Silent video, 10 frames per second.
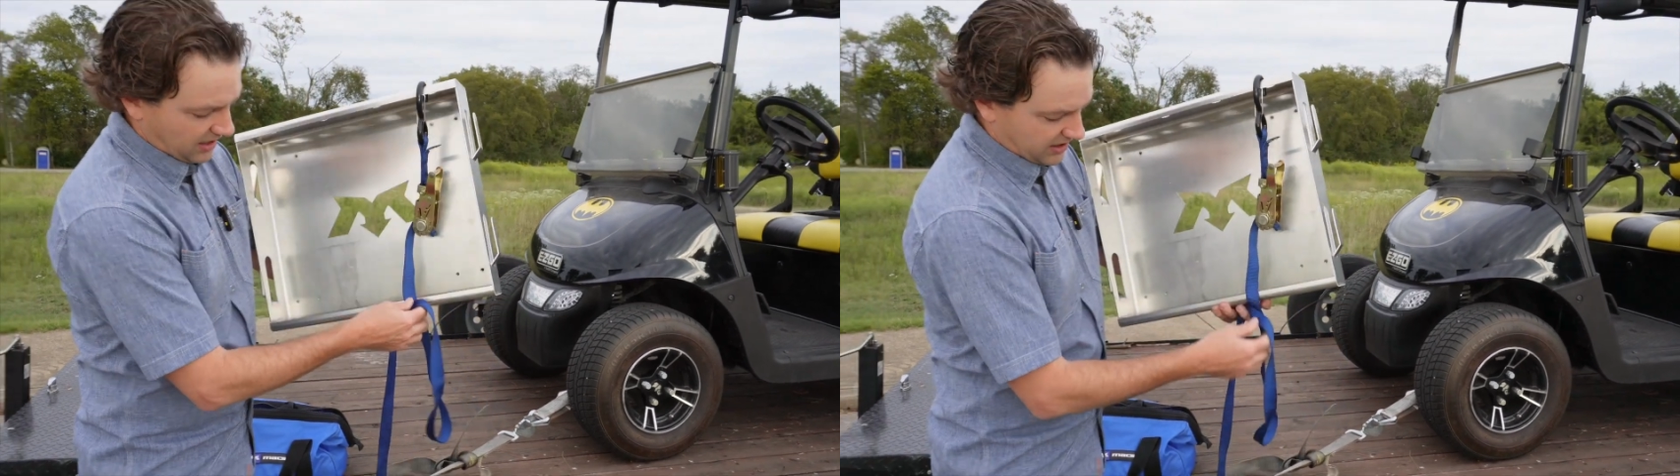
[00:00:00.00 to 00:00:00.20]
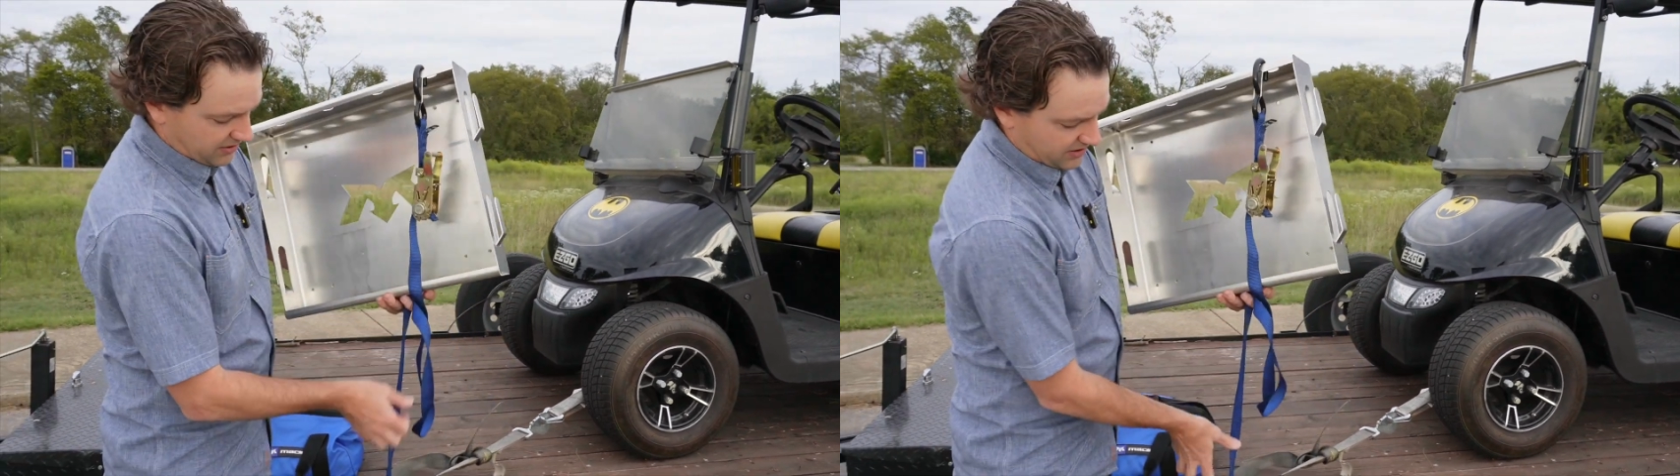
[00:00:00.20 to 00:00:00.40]

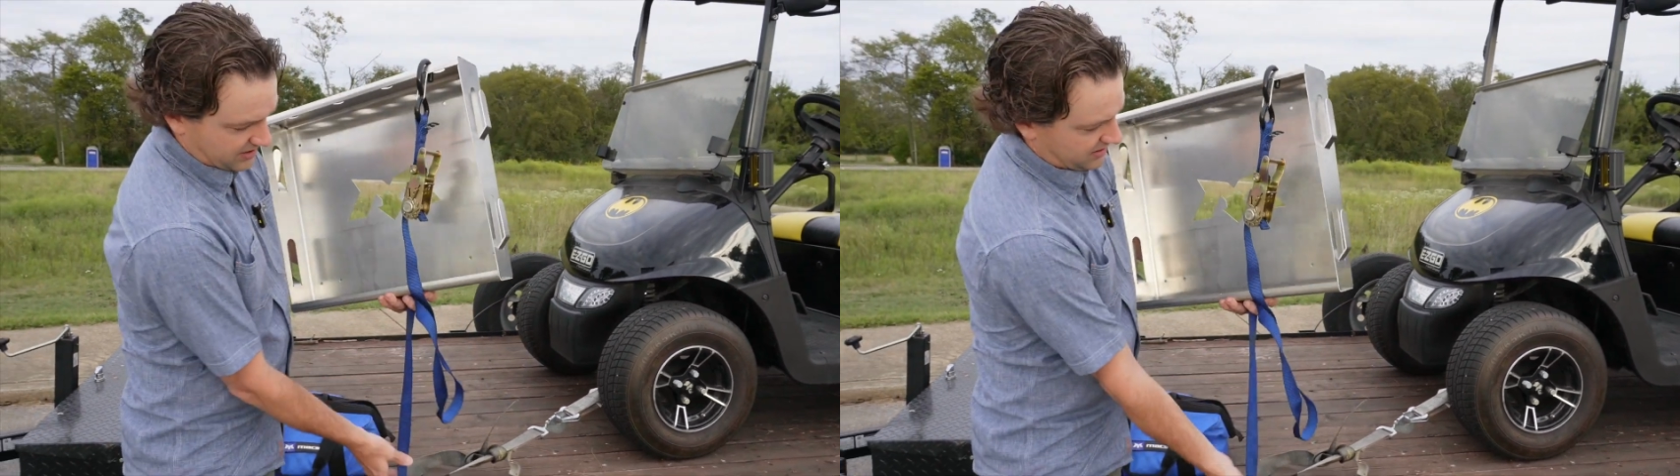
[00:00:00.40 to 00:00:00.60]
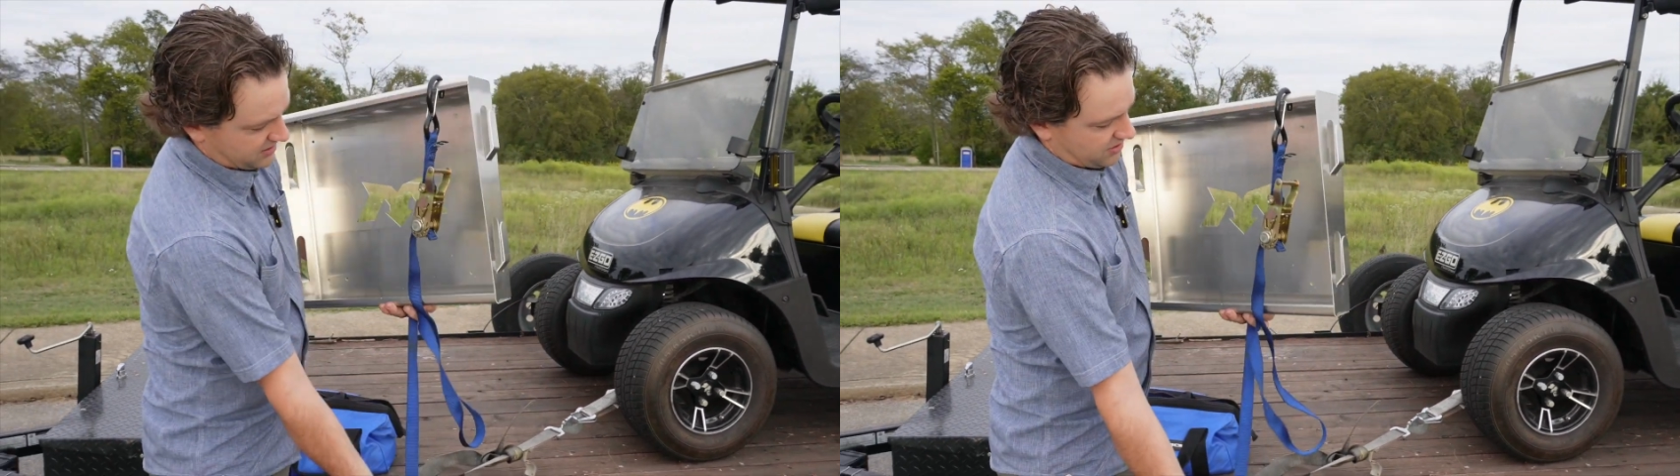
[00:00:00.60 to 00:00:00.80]
other
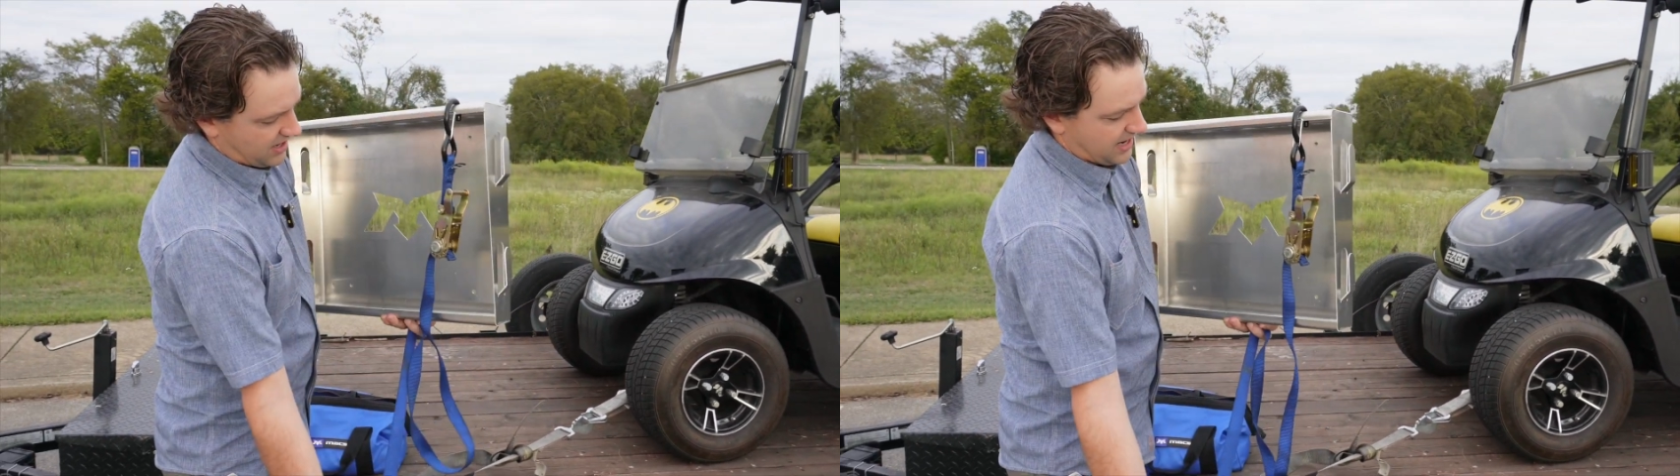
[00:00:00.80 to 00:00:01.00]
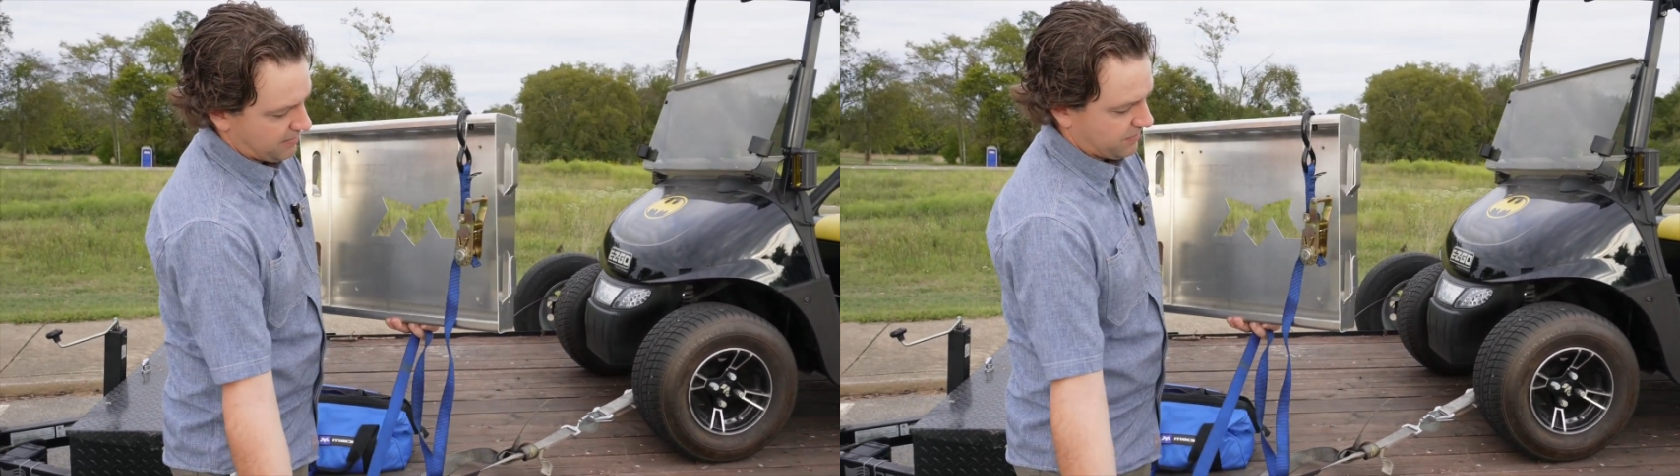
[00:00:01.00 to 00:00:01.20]
end of the
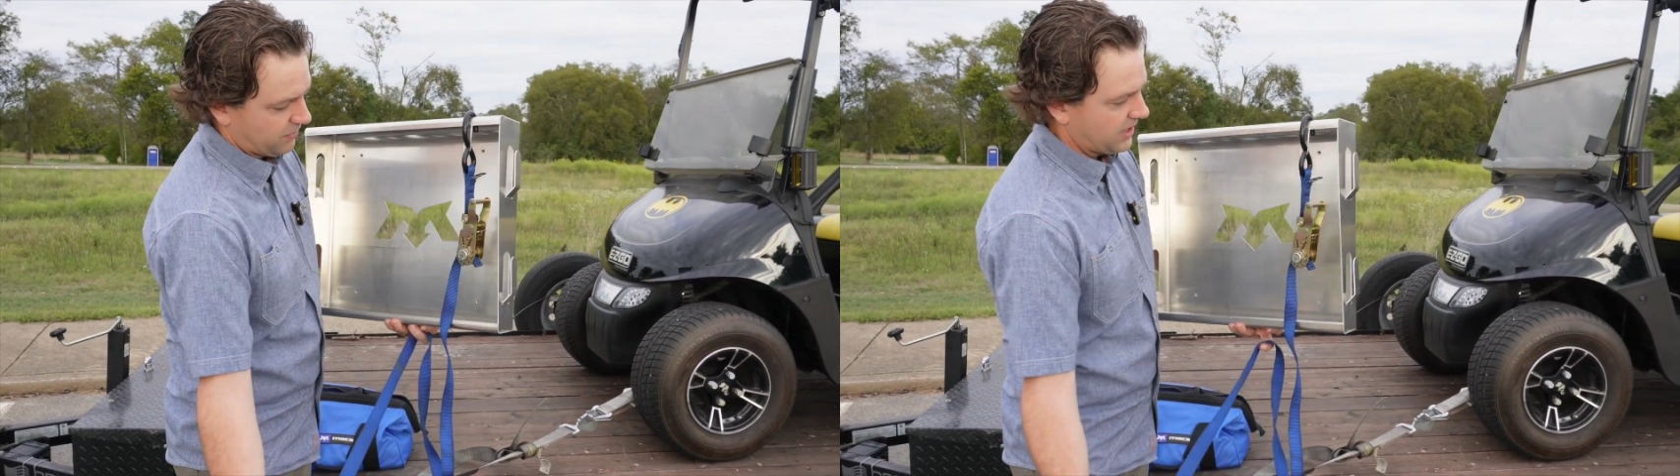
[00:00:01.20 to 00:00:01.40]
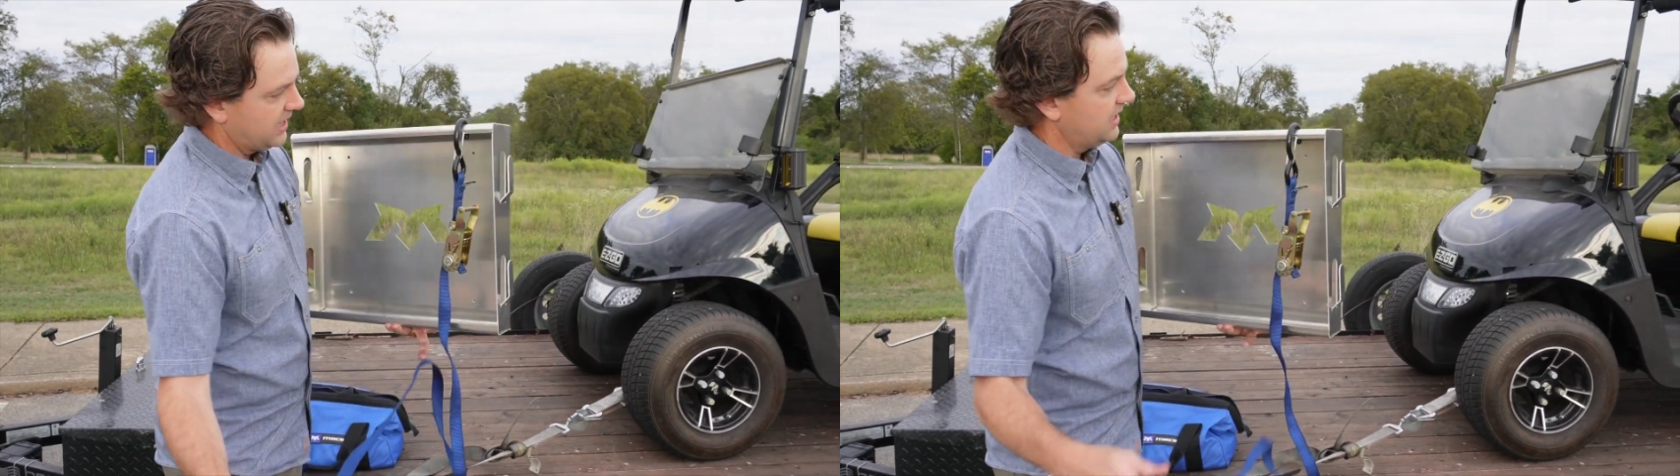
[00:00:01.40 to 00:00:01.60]
strap,
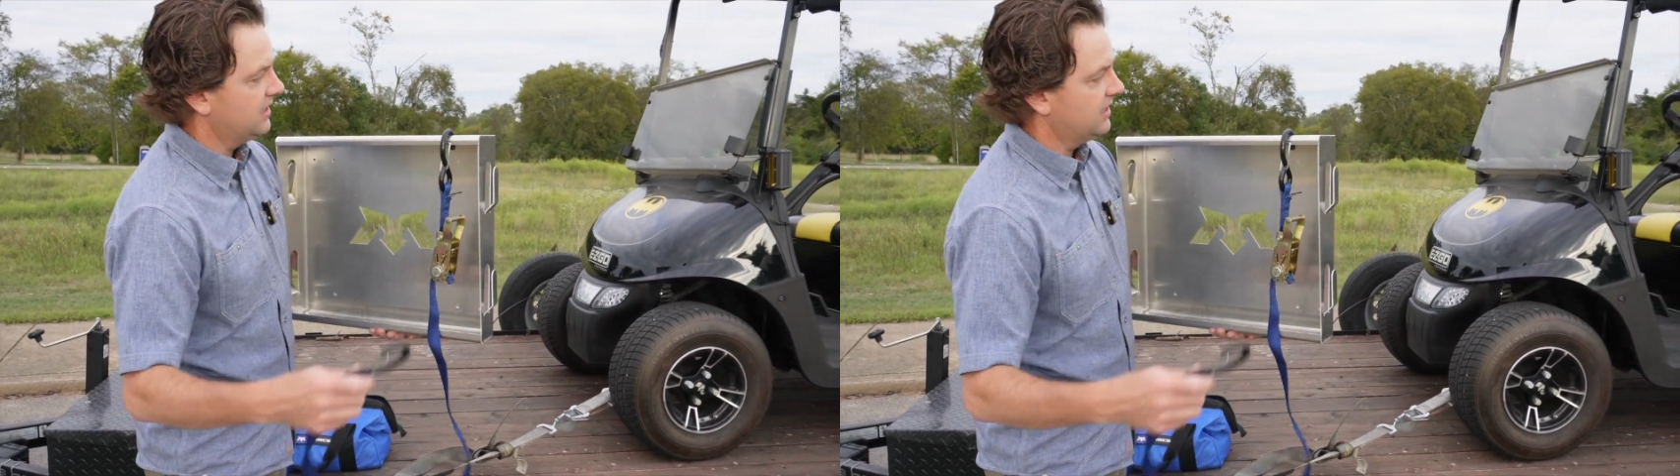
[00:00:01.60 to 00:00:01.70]
right?